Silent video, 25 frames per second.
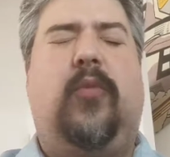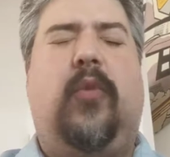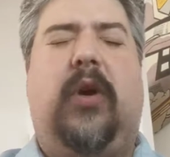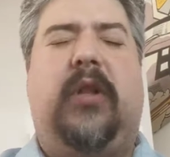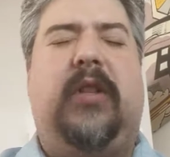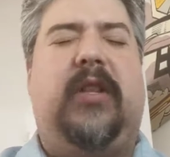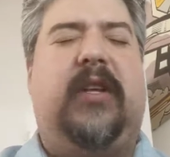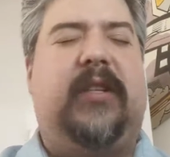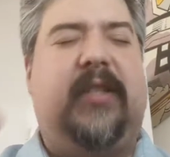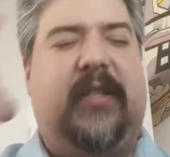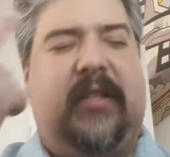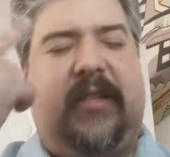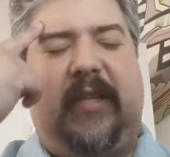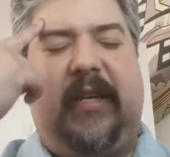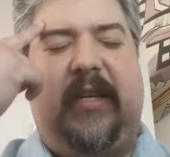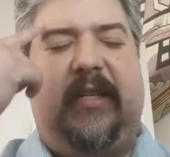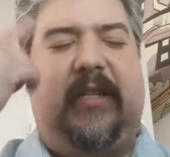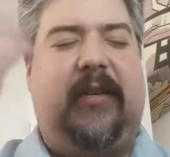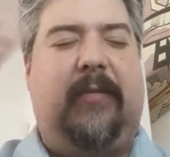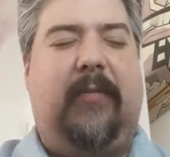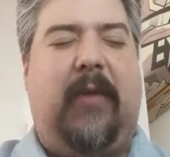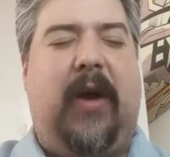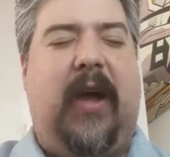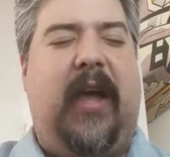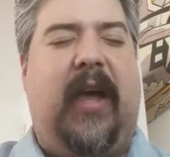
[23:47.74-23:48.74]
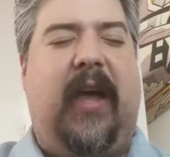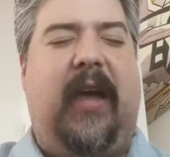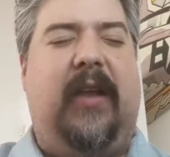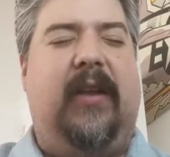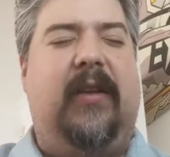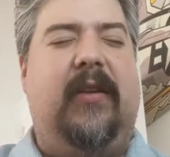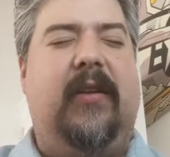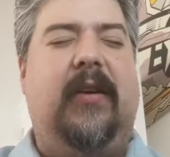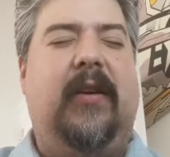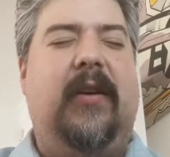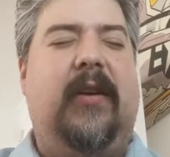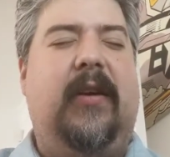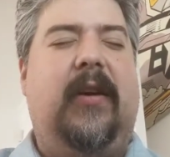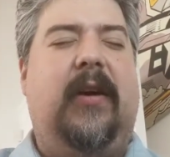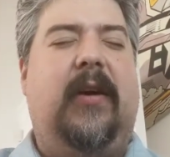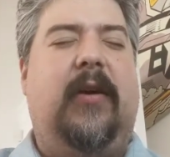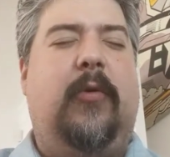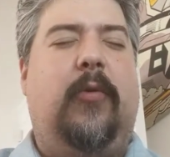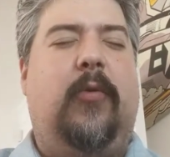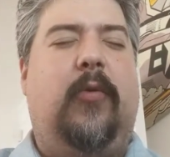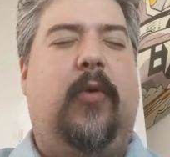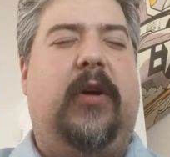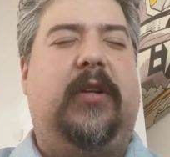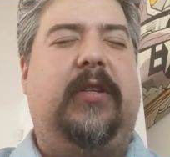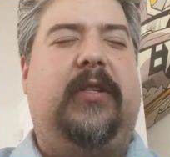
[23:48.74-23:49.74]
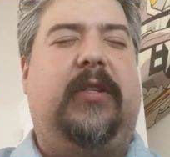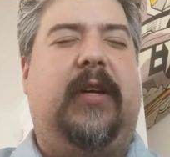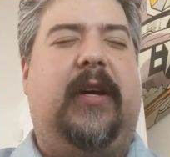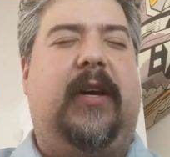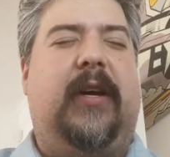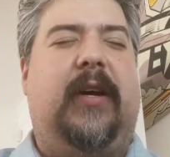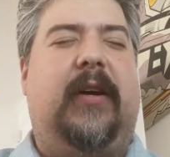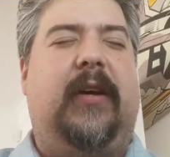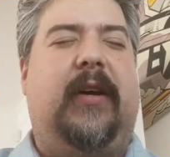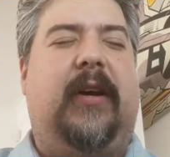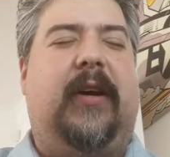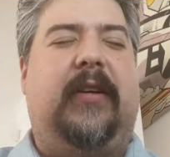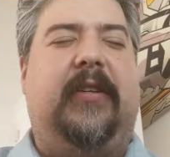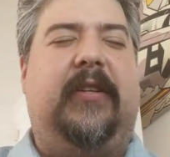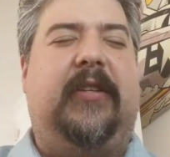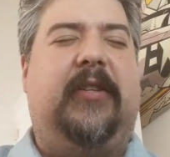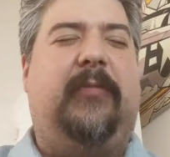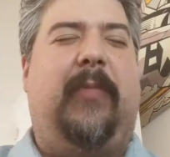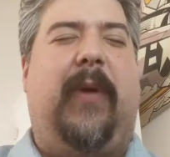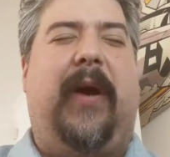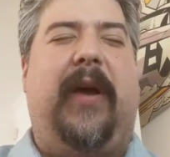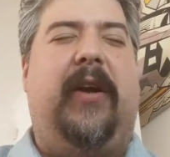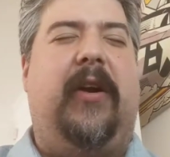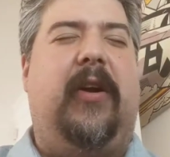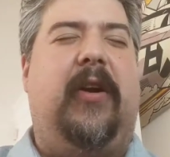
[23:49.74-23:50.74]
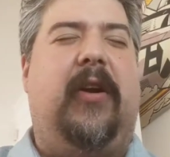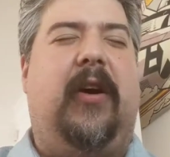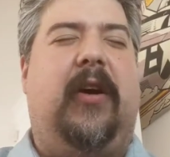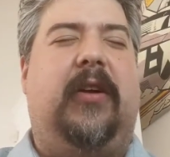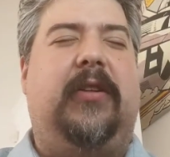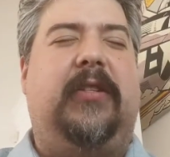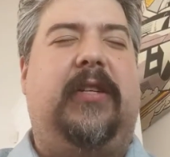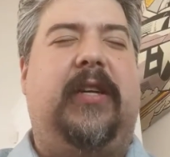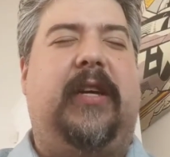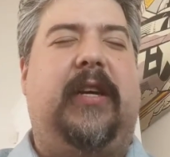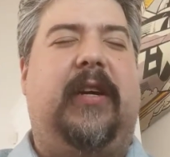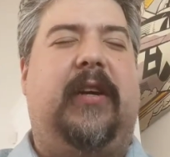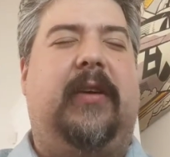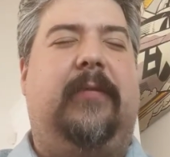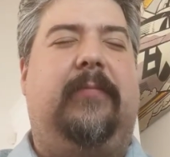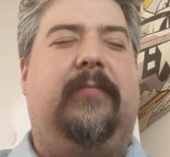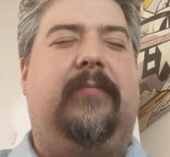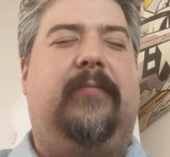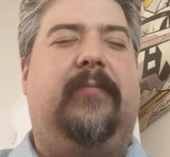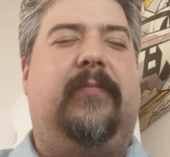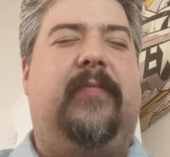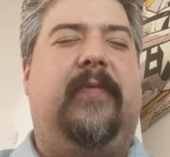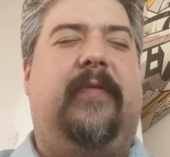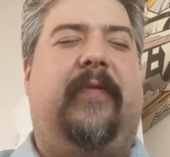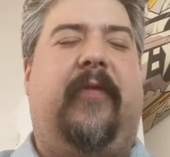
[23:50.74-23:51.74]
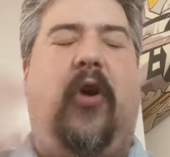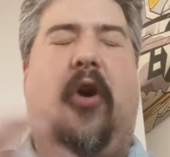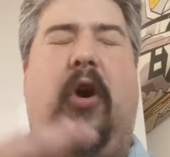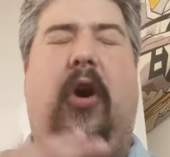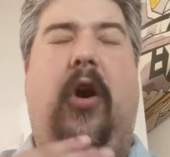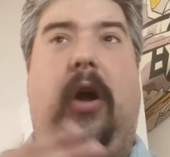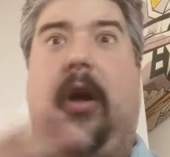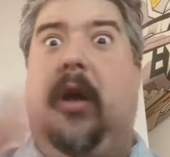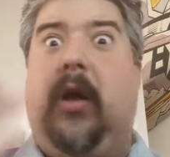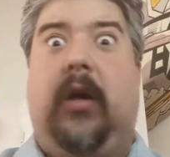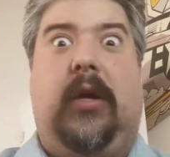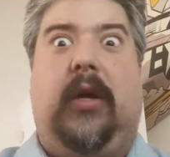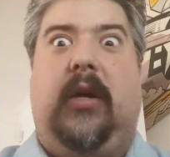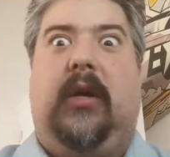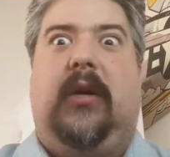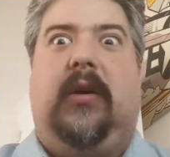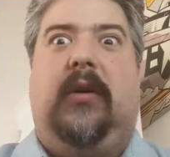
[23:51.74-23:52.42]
one that sticks in my head was a spider hunting a frog.